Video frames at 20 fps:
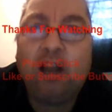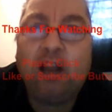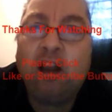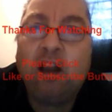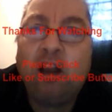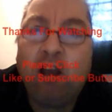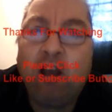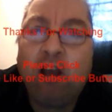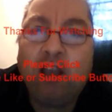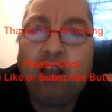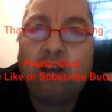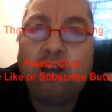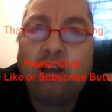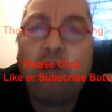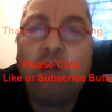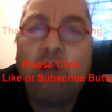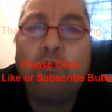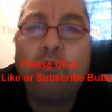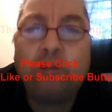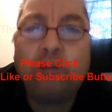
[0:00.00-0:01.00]
that
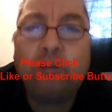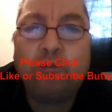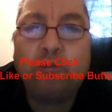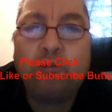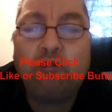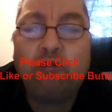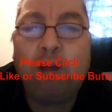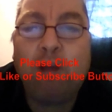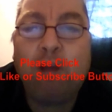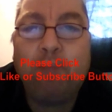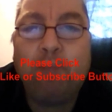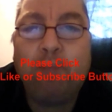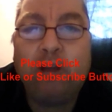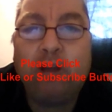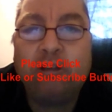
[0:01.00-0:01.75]
like or subscribe